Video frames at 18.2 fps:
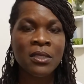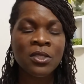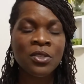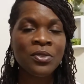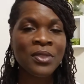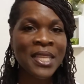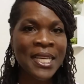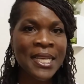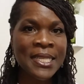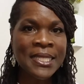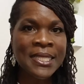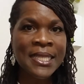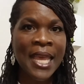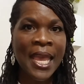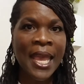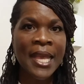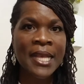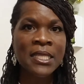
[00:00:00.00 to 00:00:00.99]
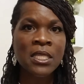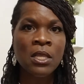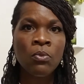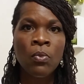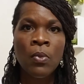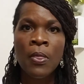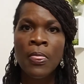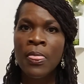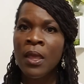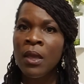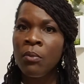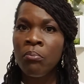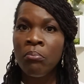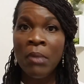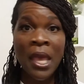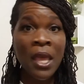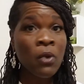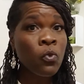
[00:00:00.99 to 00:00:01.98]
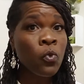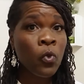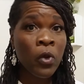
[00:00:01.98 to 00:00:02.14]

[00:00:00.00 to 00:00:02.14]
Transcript: So these days, men